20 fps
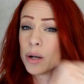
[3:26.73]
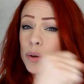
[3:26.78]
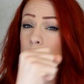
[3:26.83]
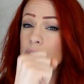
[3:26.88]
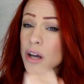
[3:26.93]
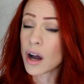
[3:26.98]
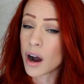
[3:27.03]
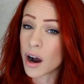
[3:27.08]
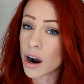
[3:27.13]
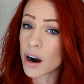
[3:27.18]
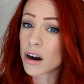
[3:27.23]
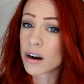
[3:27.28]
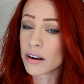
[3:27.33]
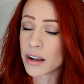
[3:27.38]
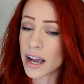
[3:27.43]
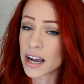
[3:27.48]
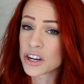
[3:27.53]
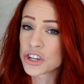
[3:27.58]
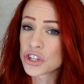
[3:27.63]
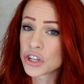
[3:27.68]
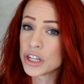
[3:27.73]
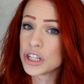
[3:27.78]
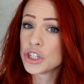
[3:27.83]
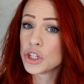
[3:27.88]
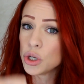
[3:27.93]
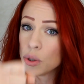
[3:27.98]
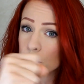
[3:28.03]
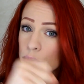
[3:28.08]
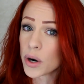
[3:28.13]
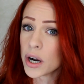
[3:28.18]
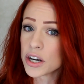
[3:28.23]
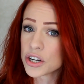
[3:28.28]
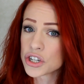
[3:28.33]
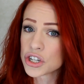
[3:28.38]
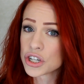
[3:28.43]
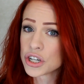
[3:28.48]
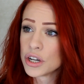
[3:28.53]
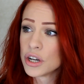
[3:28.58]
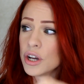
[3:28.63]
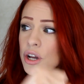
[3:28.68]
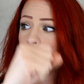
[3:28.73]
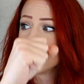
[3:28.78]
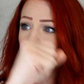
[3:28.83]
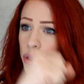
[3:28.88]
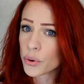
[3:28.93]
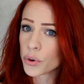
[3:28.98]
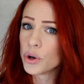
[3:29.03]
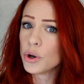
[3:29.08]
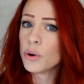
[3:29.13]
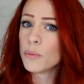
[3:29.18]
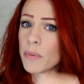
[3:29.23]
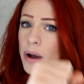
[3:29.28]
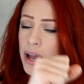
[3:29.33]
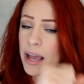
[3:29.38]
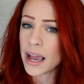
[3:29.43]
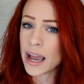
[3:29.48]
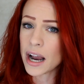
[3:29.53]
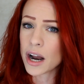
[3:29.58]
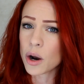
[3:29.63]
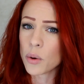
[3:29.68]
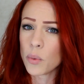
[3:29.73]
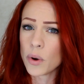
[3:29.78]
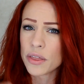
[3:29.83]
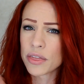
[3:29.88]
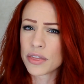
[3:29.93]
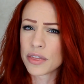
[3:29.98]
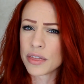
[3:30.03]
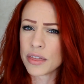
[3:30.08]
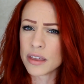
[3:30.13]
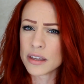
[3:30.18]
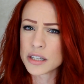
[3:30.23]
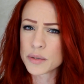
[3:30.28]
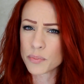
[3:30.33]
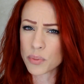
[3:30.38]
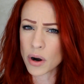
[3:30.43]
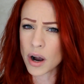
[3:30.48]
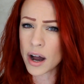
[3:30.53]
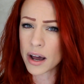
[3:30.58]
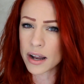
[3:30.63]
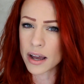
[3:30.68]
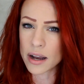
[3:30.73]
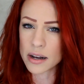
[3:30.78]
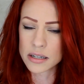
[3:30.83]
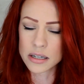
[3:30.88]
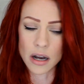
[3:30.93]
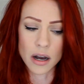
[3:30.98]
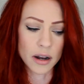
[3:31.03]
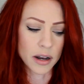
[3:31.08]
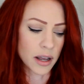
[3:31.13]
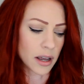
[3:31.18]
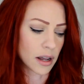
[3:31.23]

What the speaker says: It was hard, actually, to brush through my hair with this product on